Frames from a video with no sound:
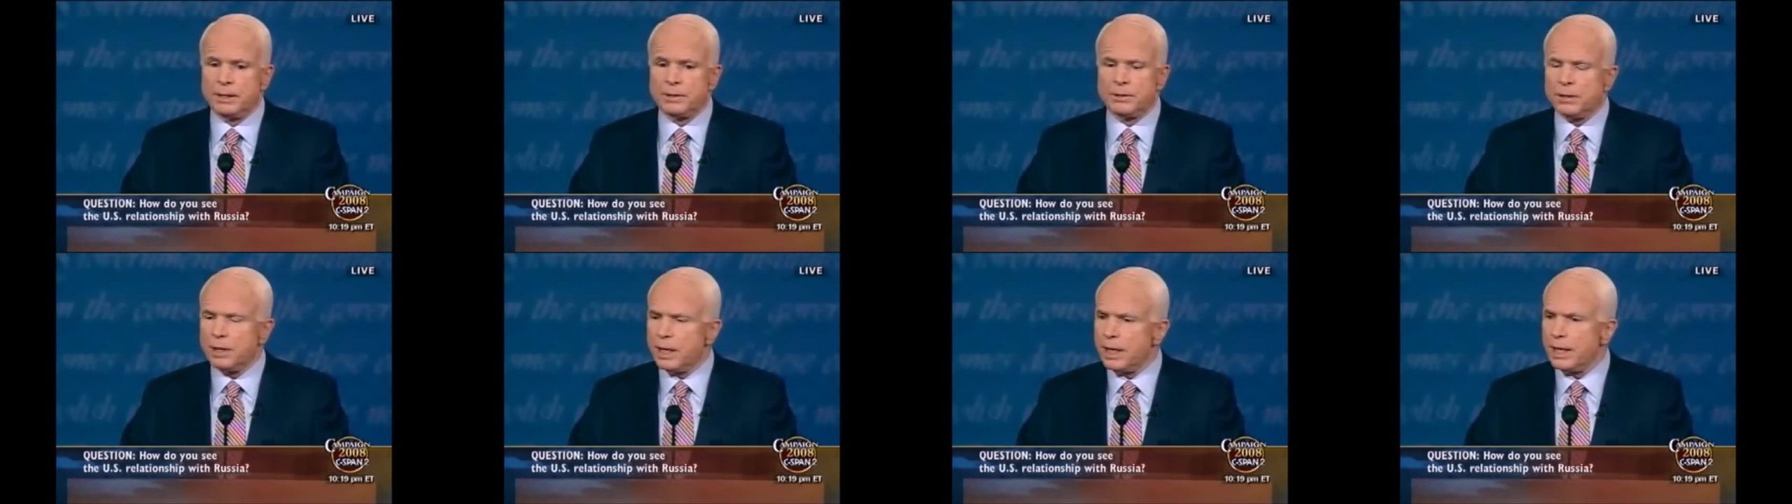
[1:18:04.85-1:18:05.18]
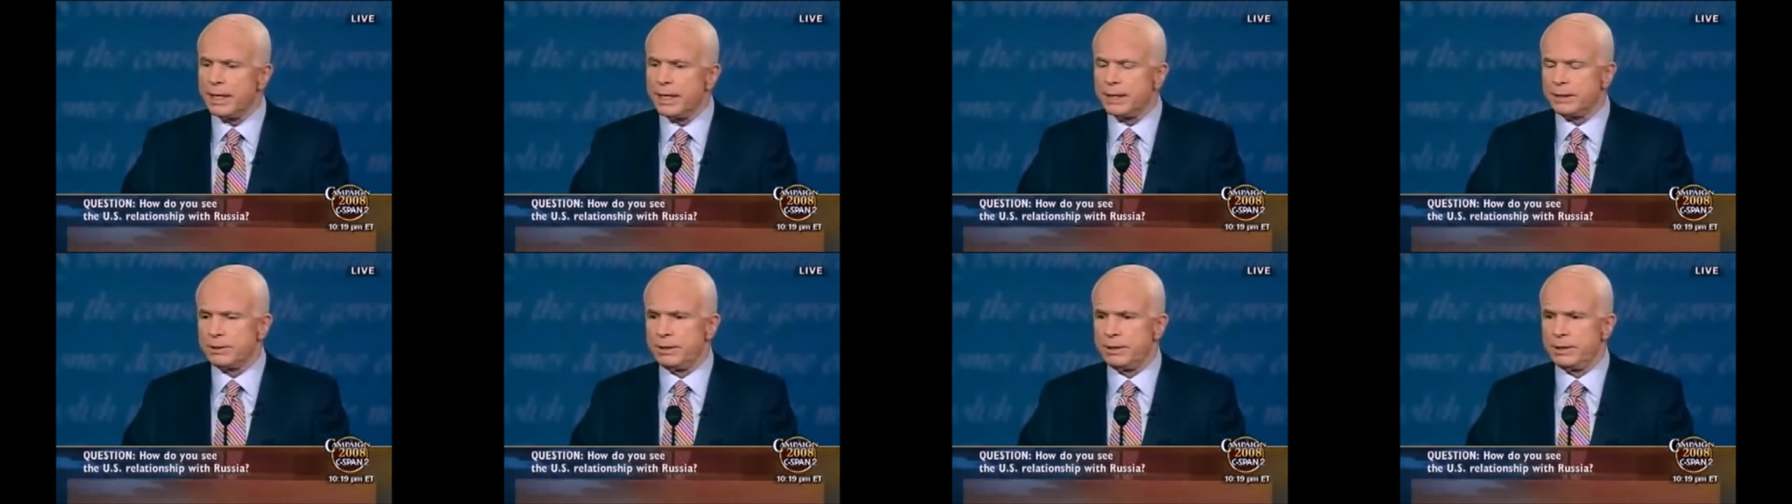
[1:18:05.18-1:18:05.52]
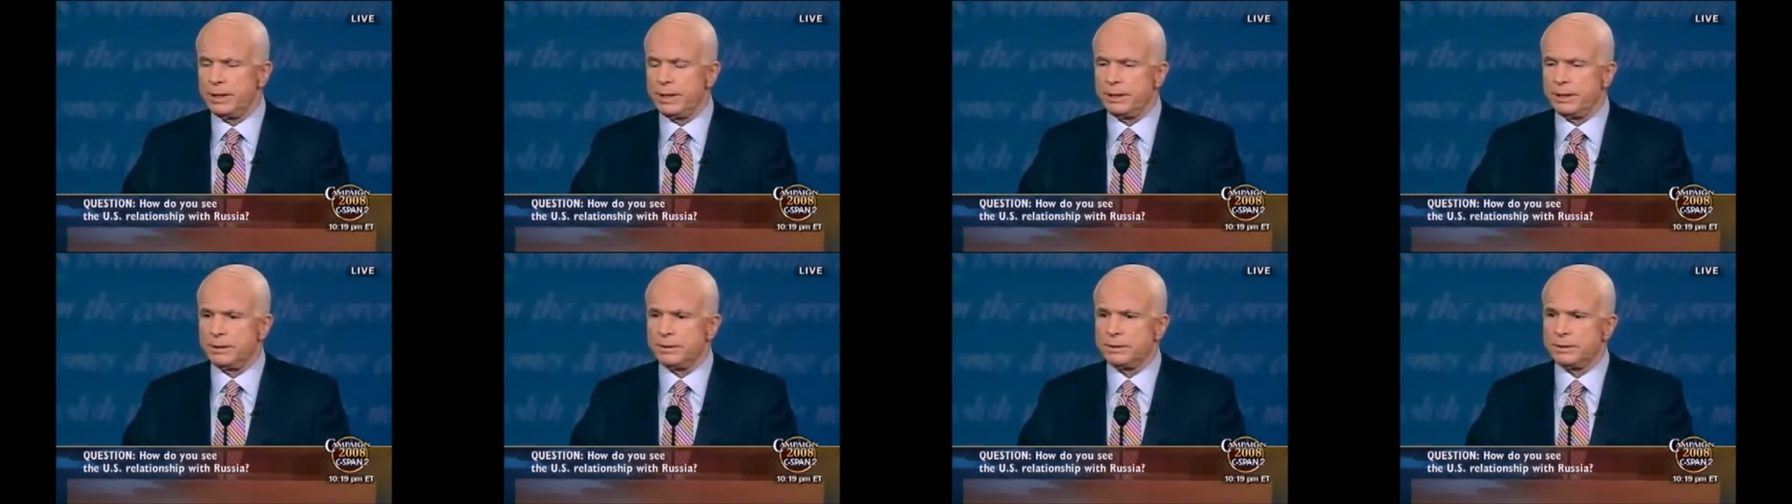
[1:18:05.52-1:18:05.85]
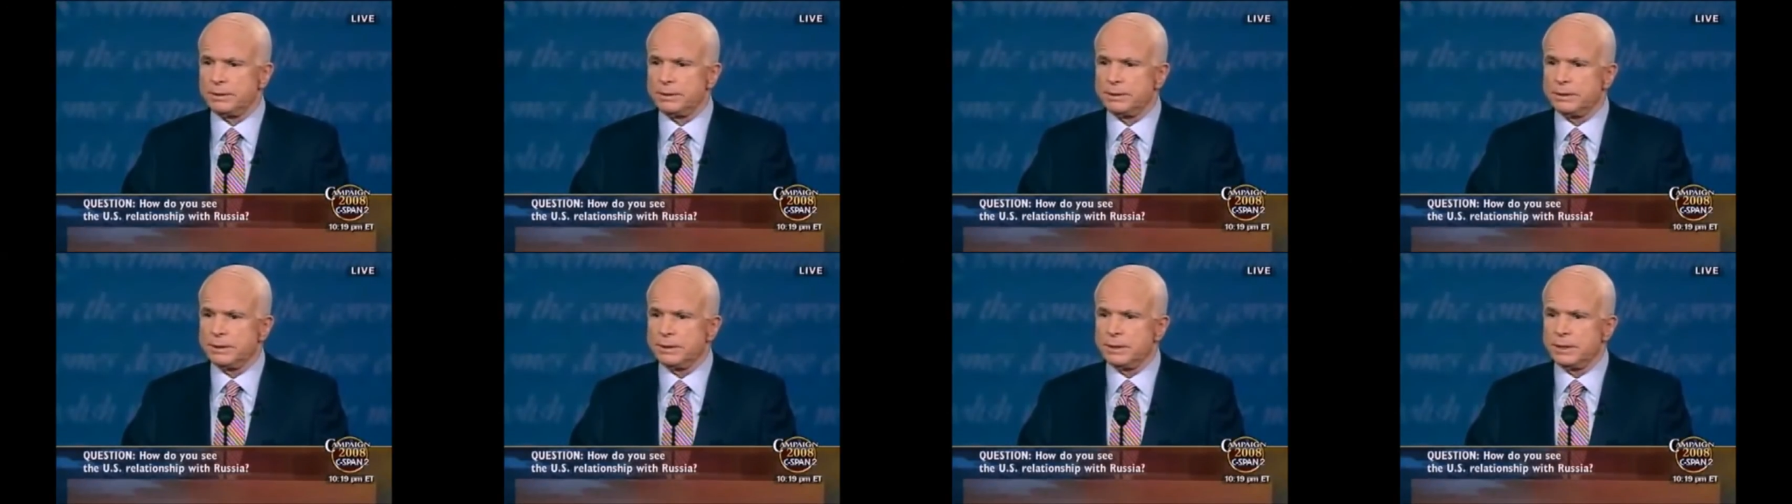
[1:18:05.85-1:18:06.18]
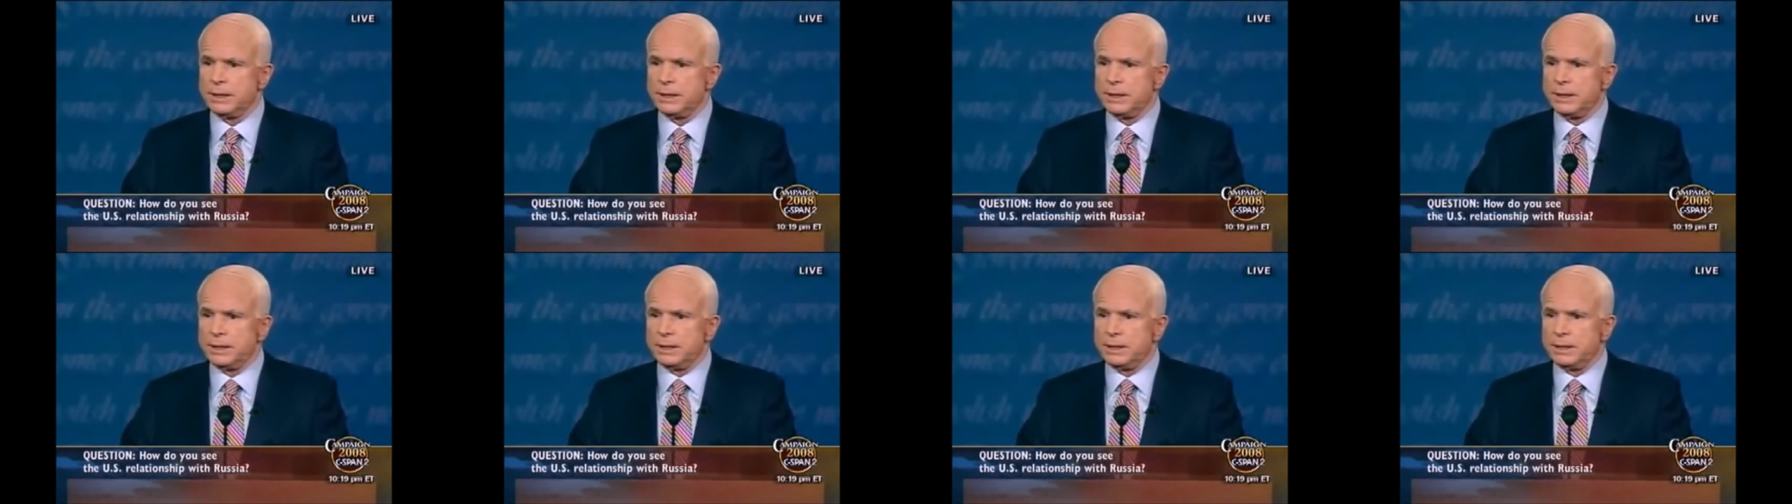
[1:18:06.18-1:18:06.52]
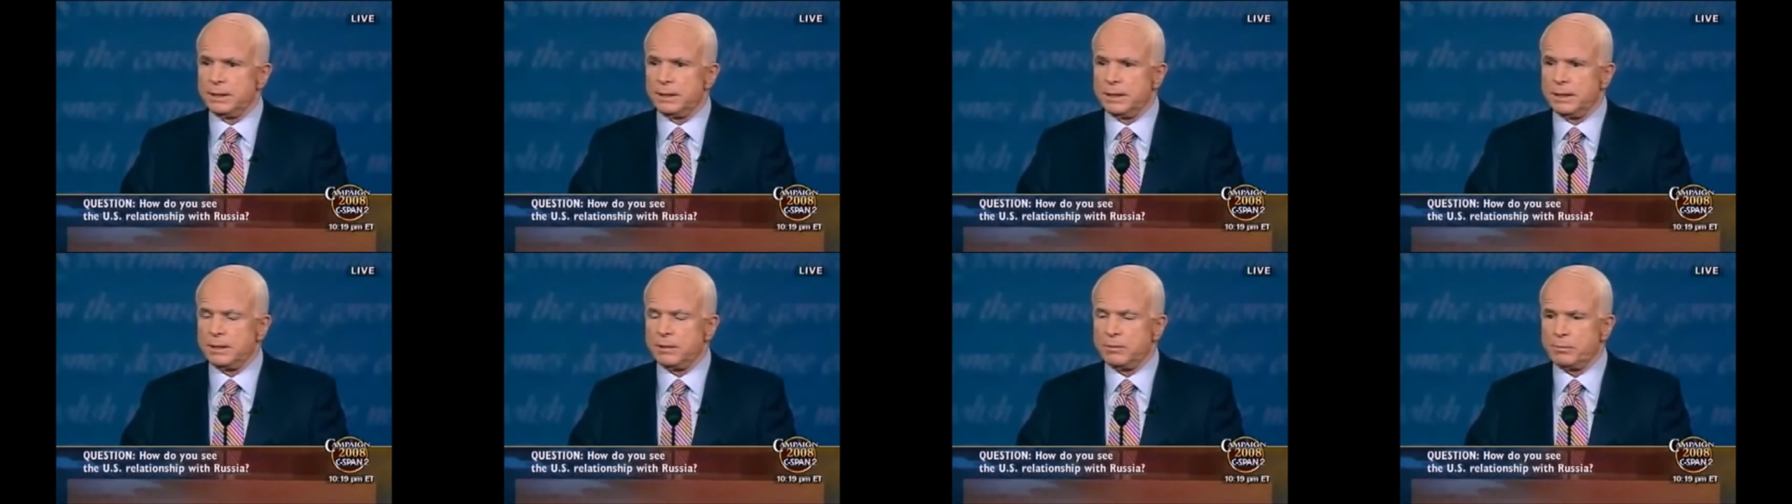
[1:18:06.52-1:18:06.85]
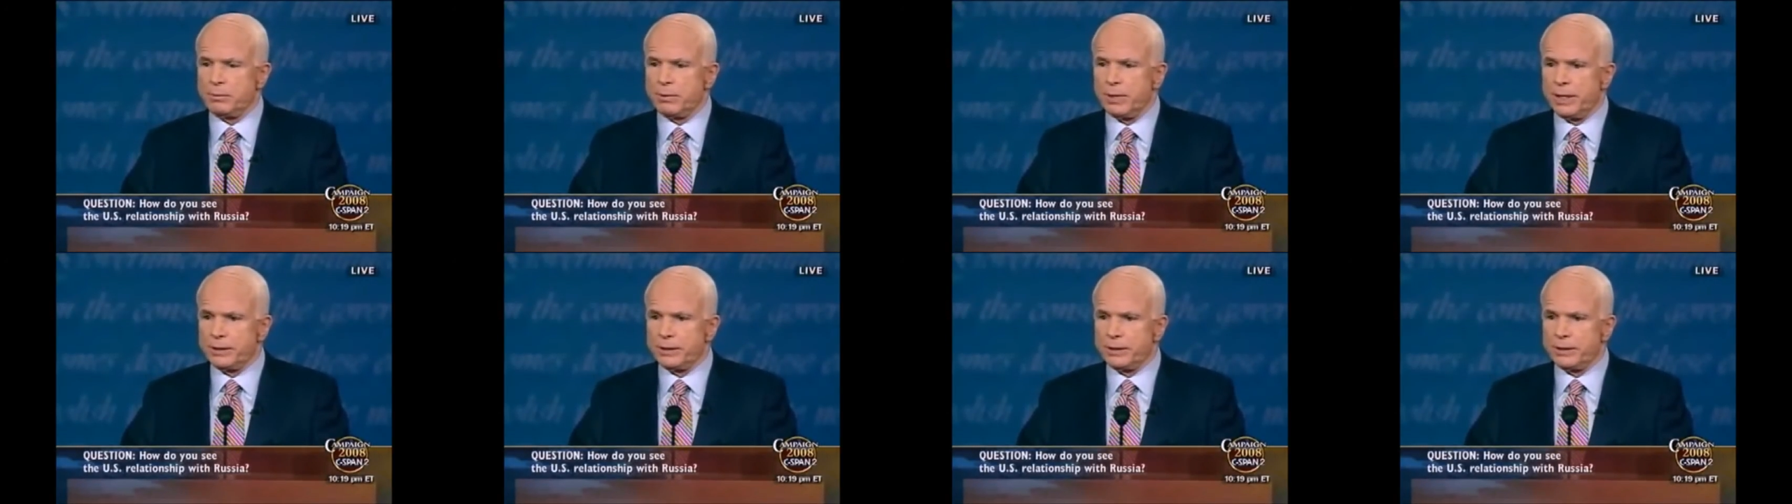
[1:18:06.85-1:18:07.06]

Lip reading: It's not accidental that the